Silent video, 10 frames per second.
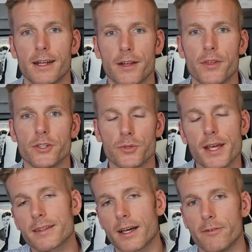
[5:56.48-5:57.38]
And then you
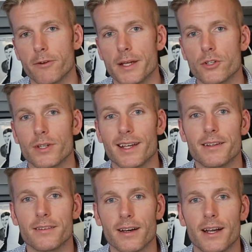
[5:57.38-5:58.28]
take that information and
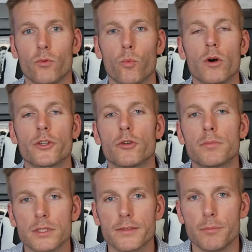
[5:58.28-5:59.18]
decide what you
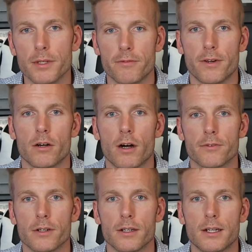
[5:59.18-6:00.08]
believe to be a fair
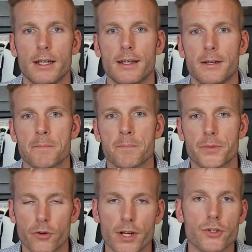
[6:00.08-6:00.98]
offer.
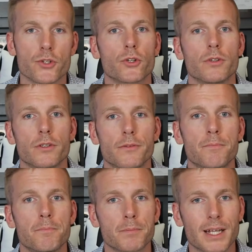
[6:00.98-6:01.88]
Your agent should
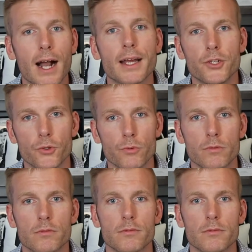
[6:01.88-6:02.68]
guide you.